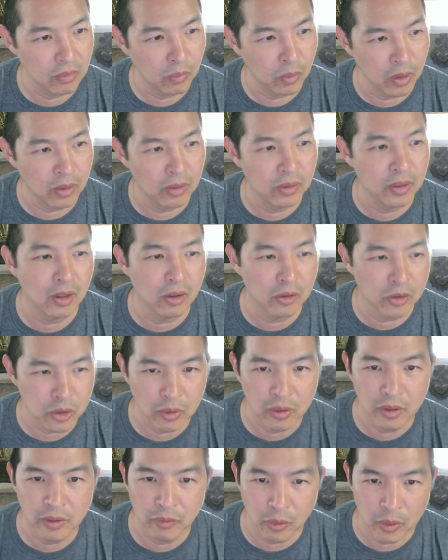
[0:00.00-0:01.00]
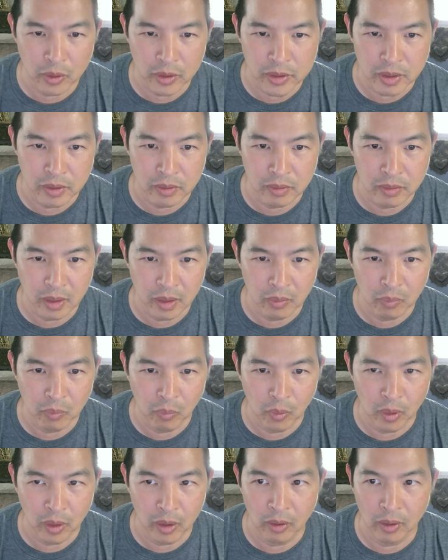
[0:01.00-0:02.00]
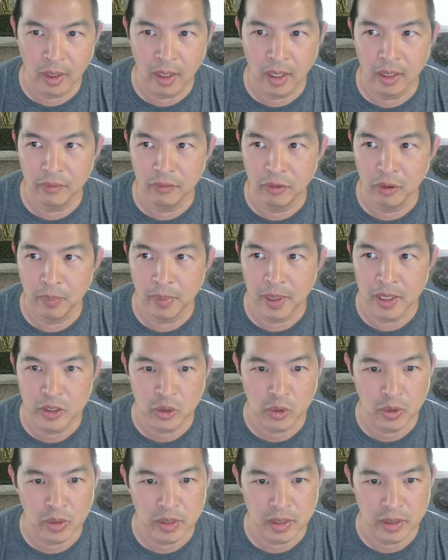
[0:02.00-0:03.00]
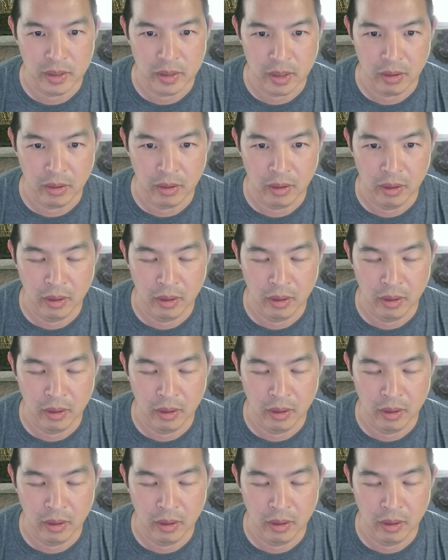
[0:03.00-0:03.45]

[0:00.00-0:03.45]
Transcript: are the alternative oils and what are kind of your best choices there?